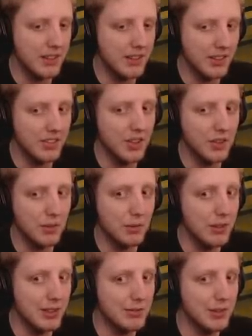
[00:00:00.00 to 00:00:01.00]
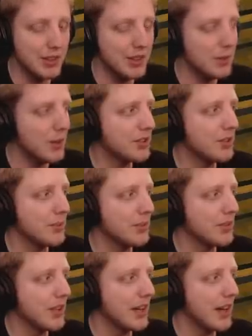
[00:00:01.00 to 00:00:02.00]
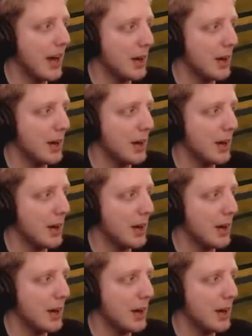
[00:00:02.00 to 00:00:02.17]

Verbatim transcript: because it's also really funny to watch them just get